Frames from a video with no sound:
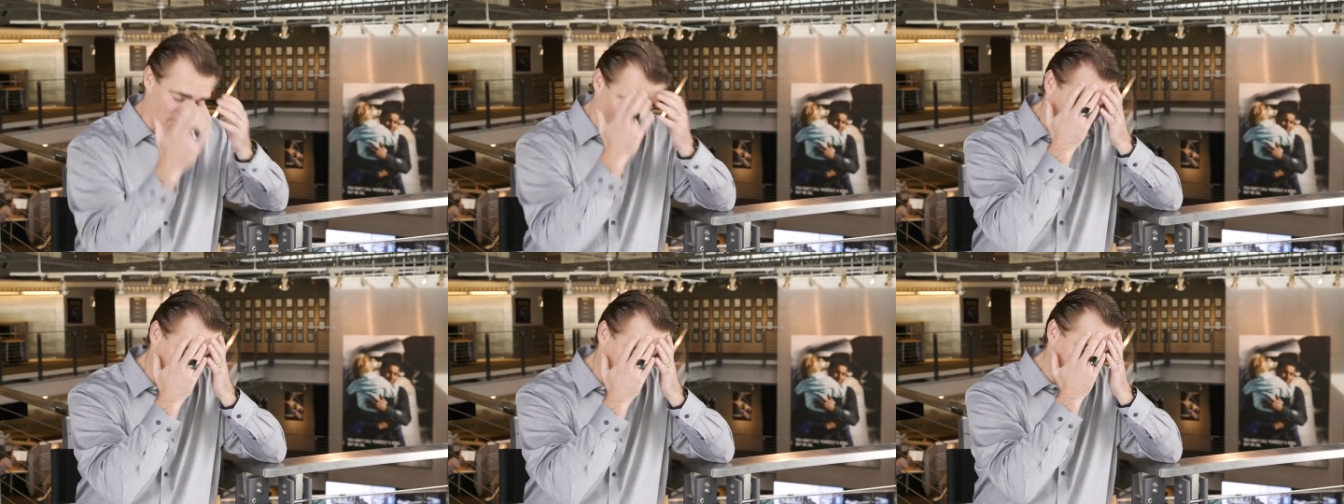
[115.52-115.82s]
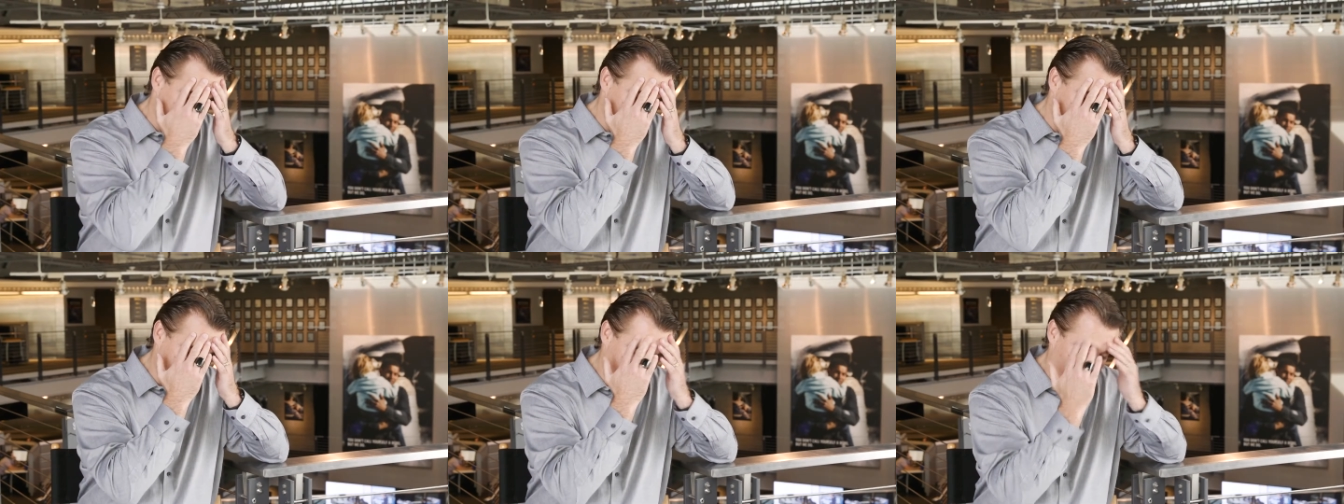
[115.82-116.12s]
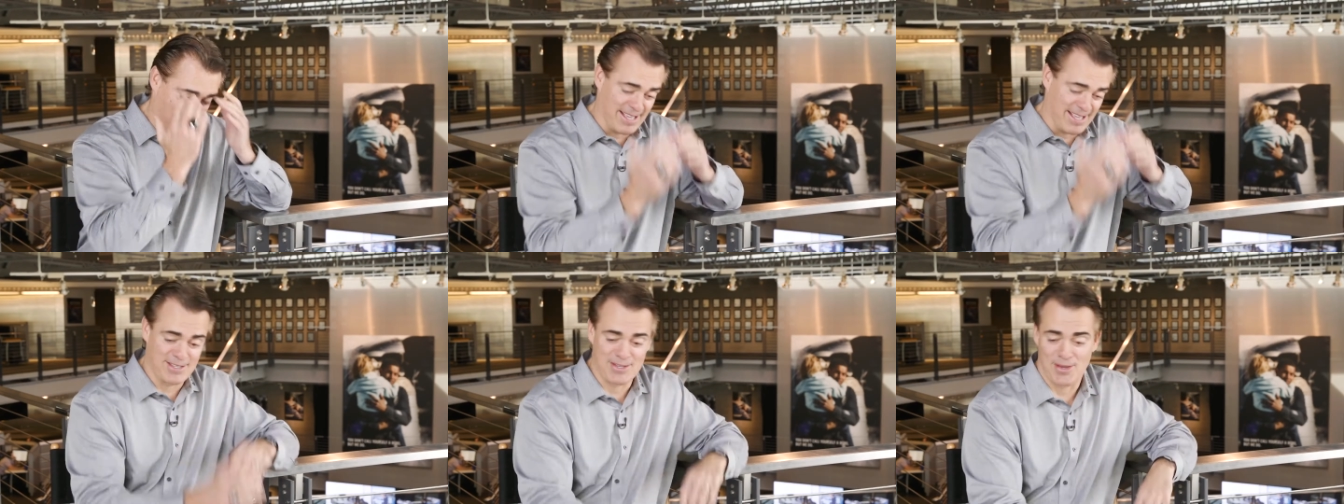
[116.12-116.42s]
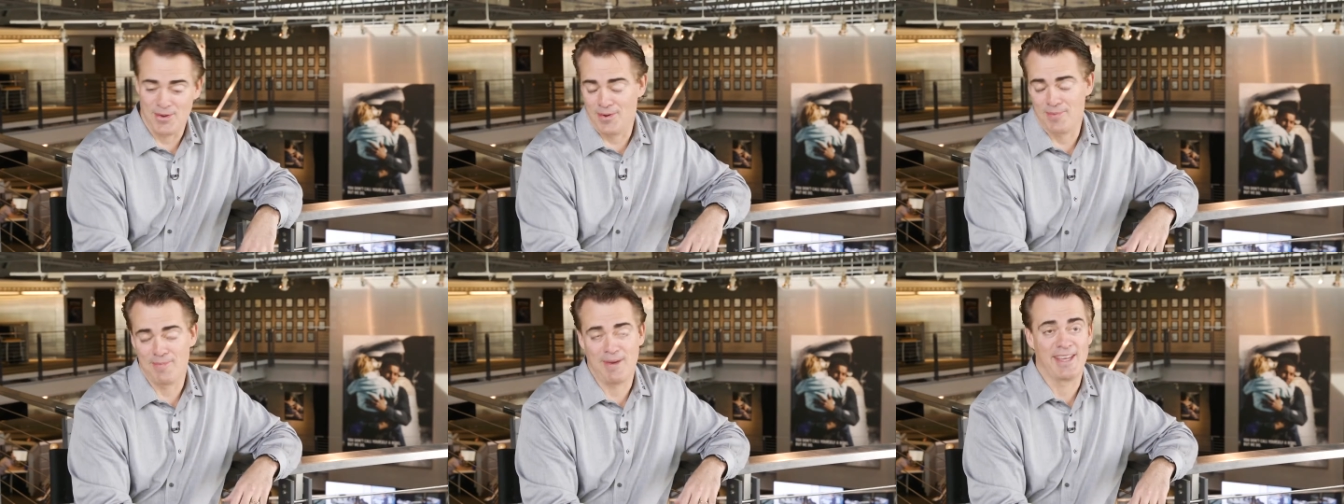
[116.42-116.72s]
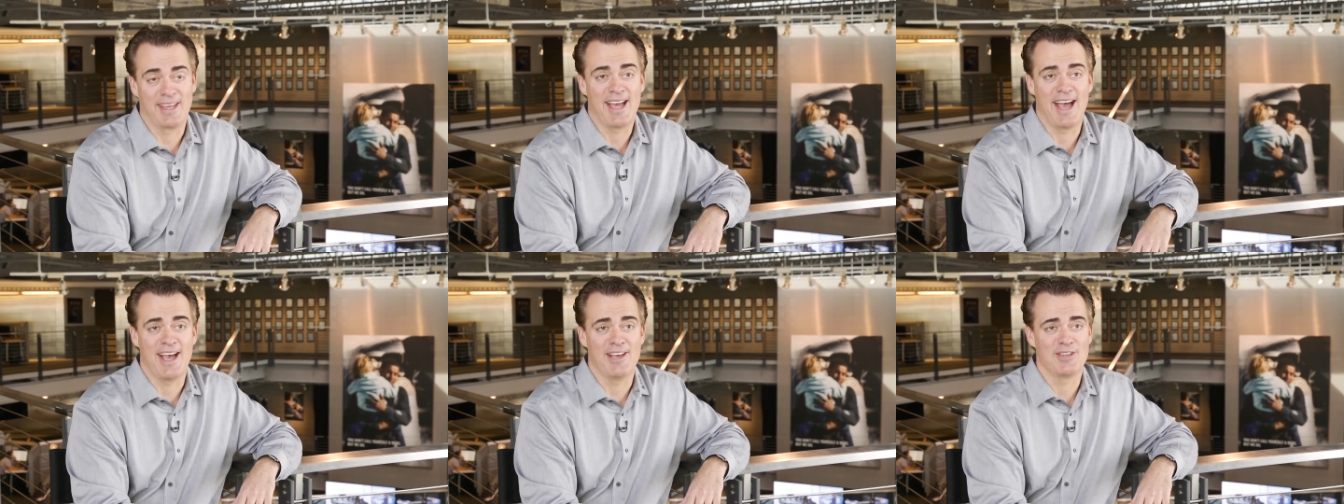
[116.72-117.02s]
put my head in my hands, going,
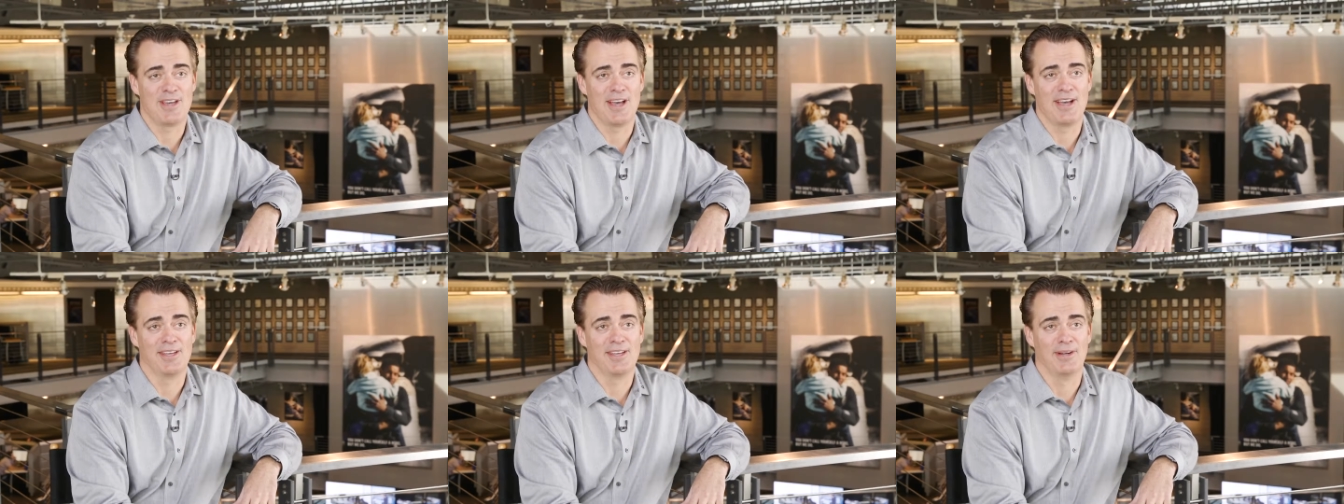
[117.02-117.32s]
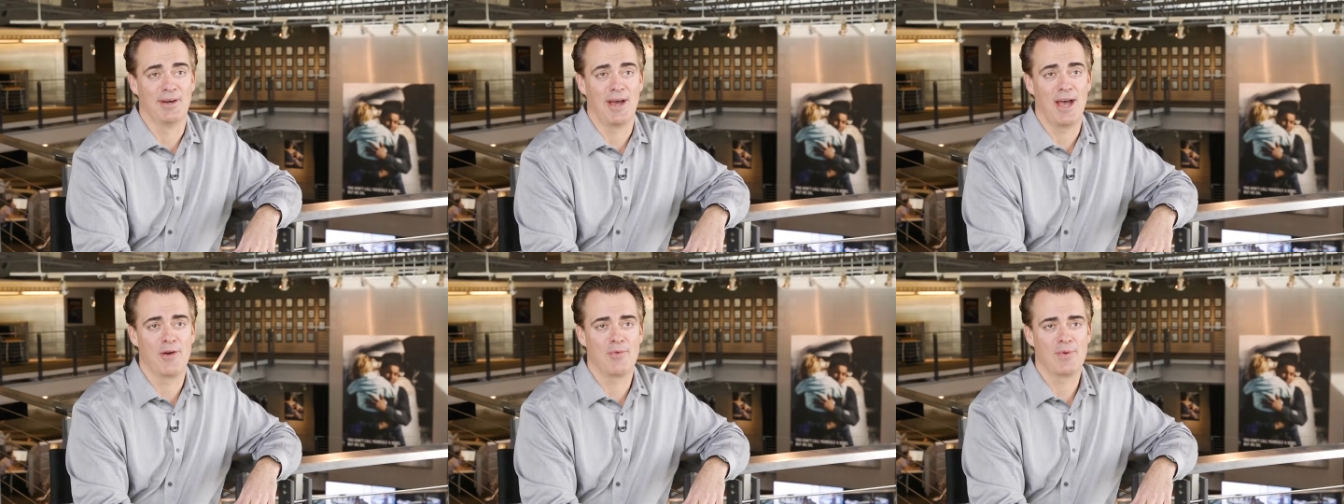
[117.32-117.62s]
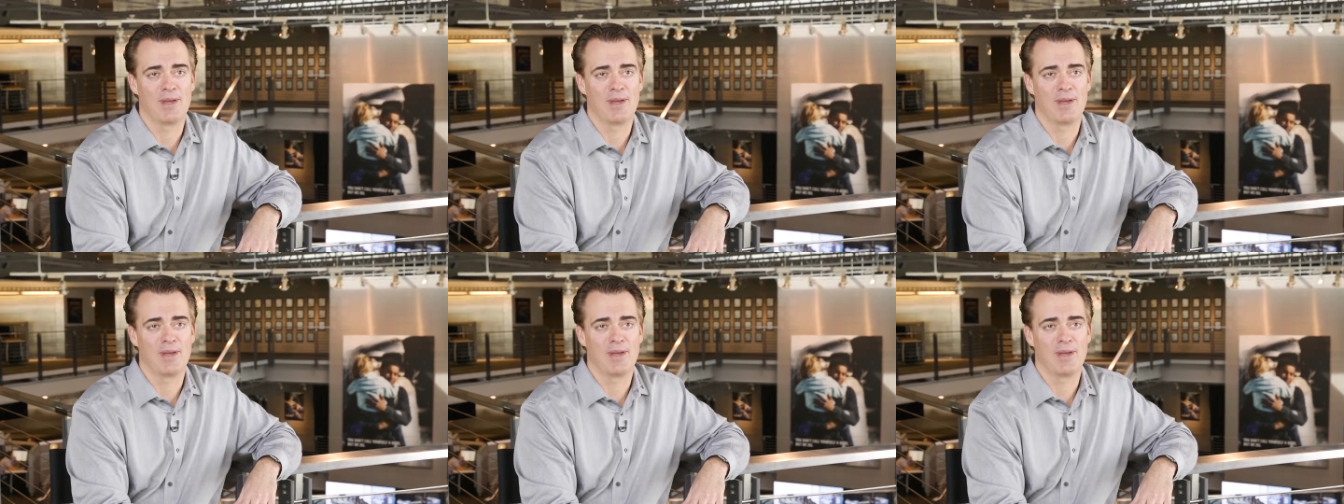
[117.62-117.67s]
"My gosh, how